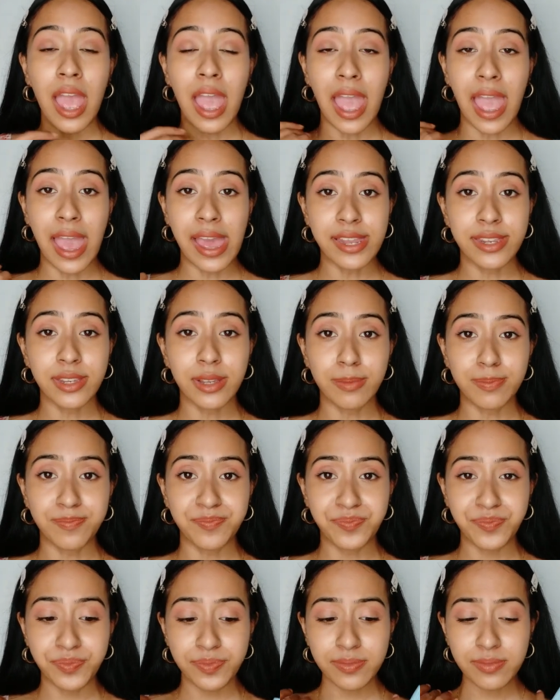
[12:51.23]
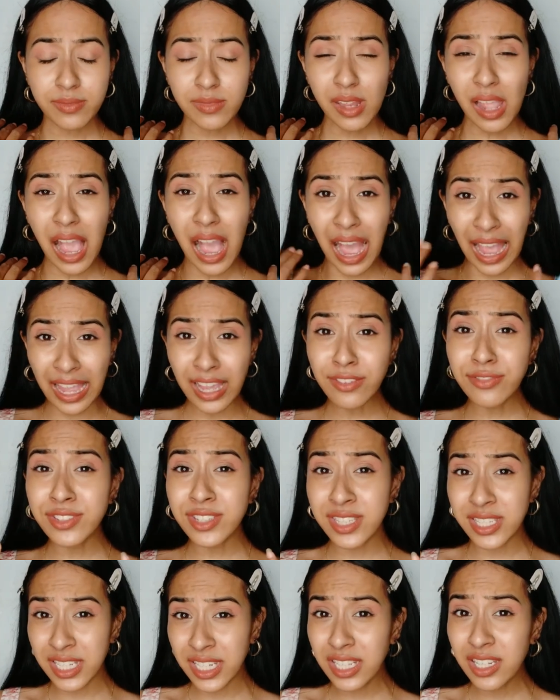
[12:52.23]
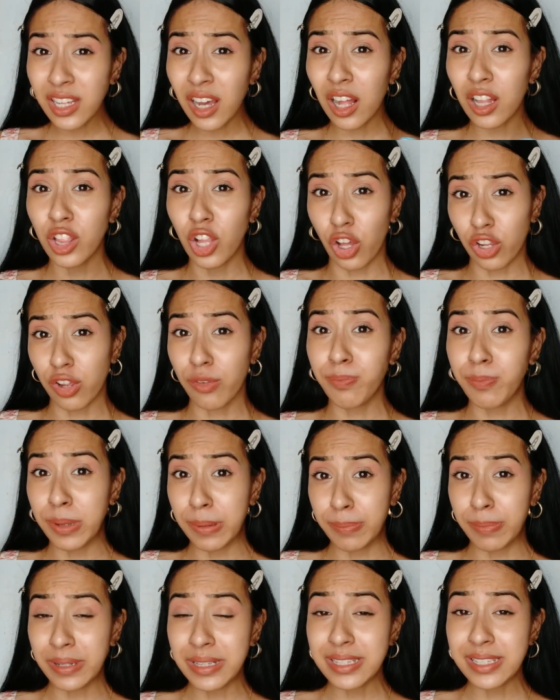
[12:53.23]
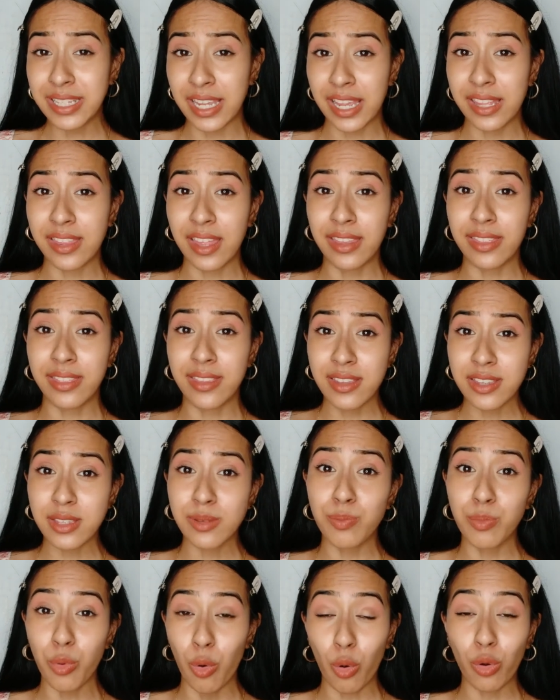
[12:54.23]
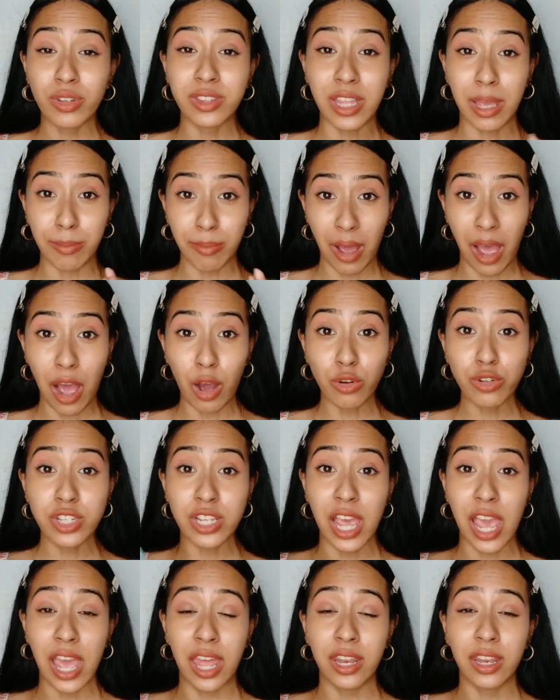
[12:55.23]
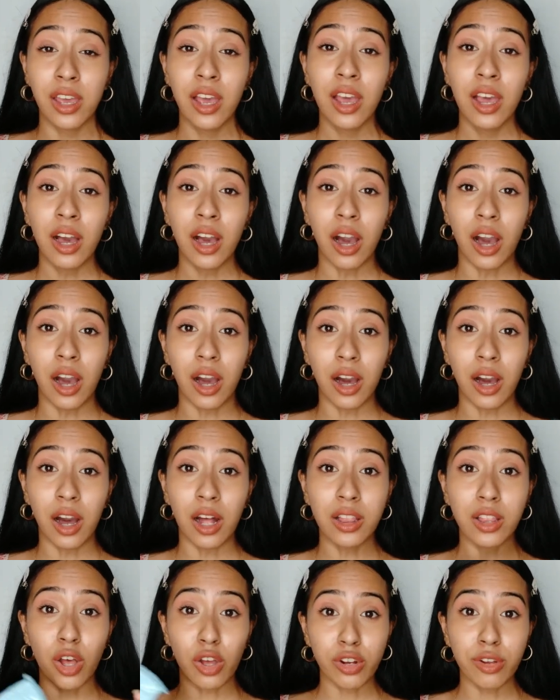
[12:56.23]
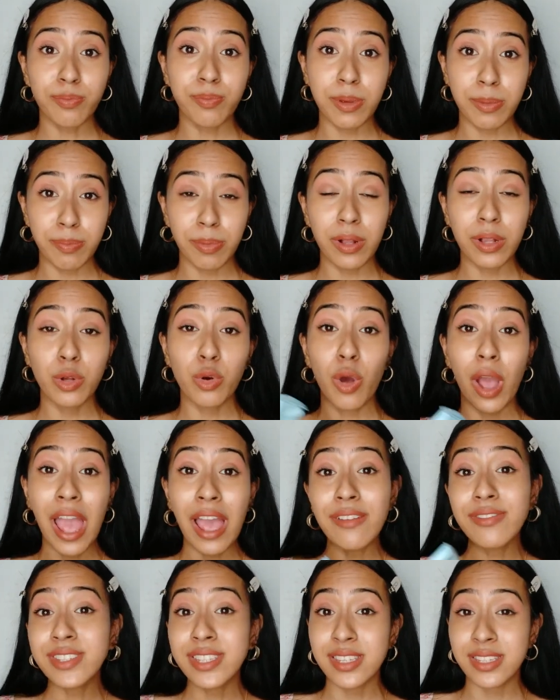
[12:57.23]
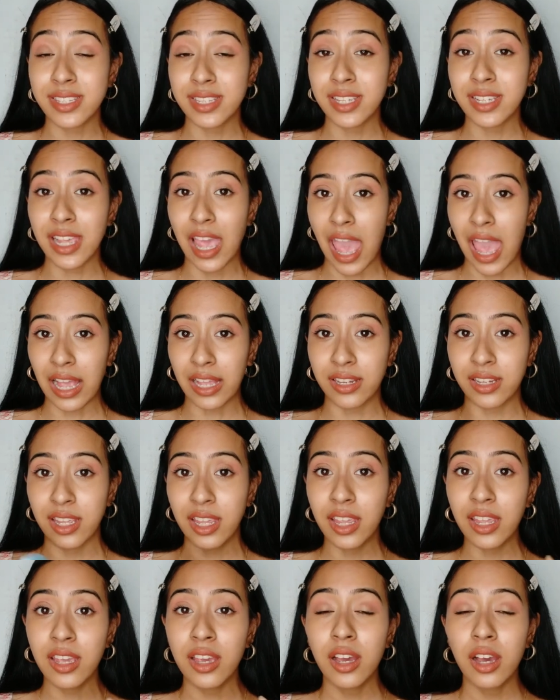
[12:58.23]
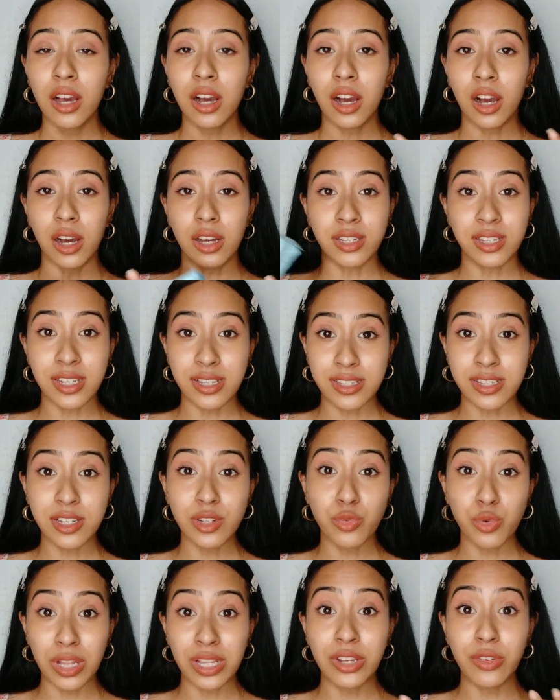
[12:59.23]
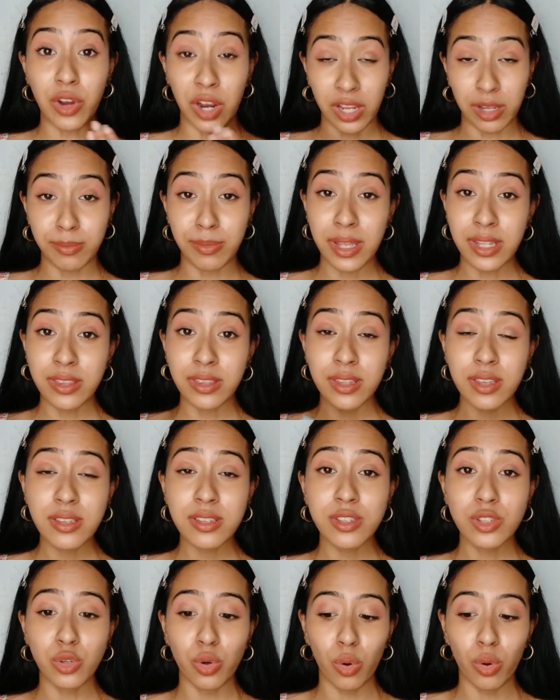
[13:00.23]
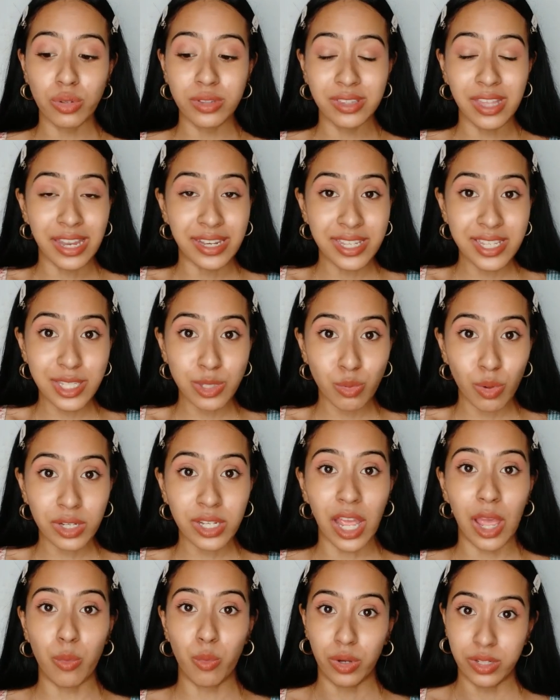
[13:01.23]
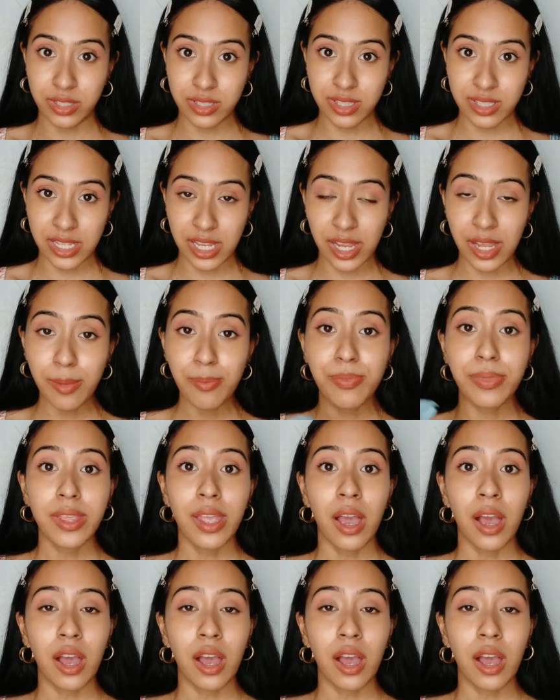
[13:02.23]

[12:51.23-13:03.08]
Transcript: And um, I have seen a lot of people say that this broke them out, and uh, a lot of people who have cystic acne uh, doesn't really recommend this. So that is what I want to say.